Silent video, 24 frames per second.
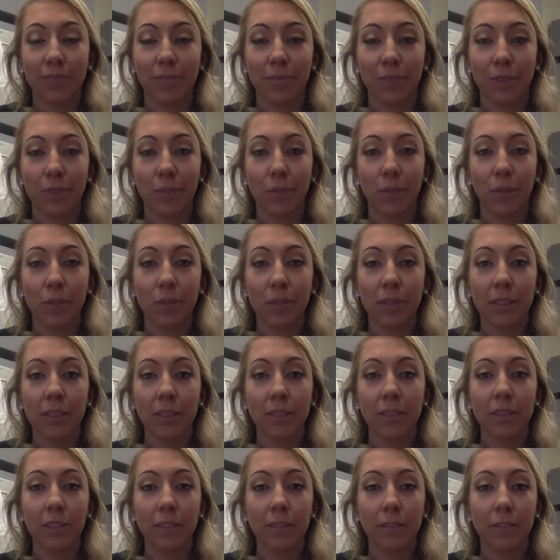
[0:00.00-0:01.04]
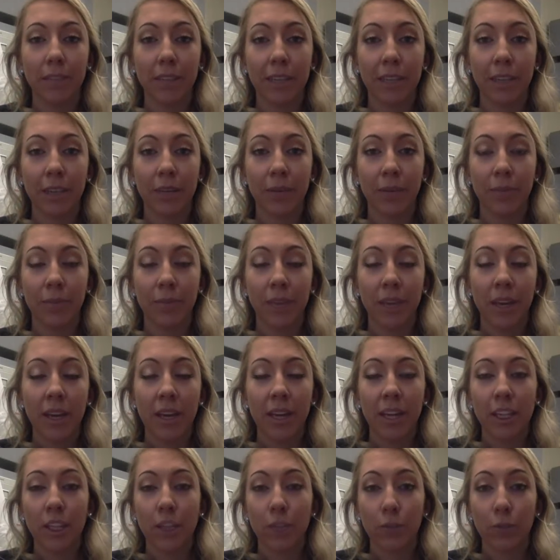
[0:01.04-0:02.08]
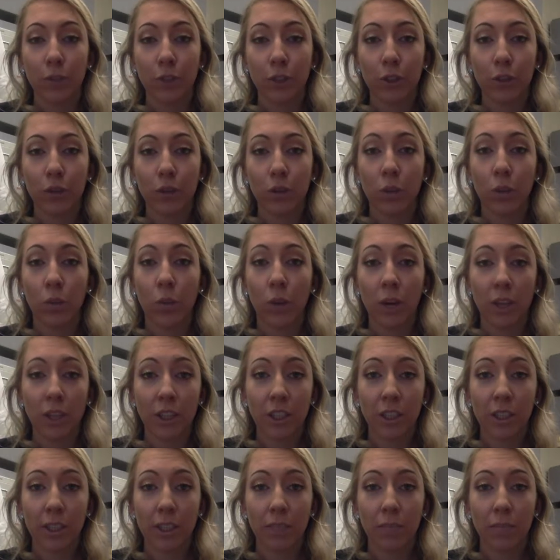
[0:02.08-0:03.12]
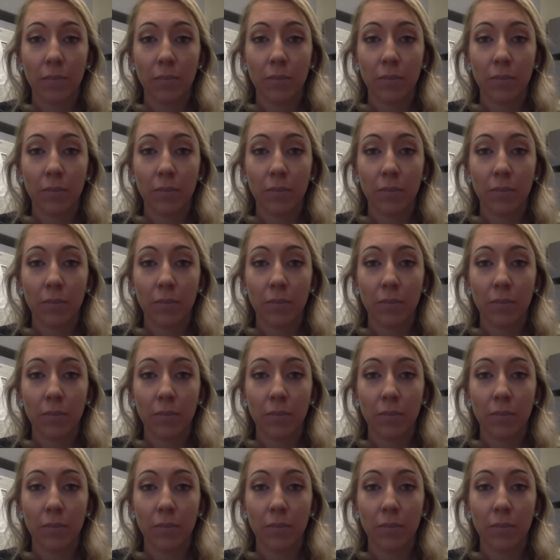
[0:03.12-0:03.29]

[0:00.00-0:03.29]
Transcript: The purpose of this video is for you to watch it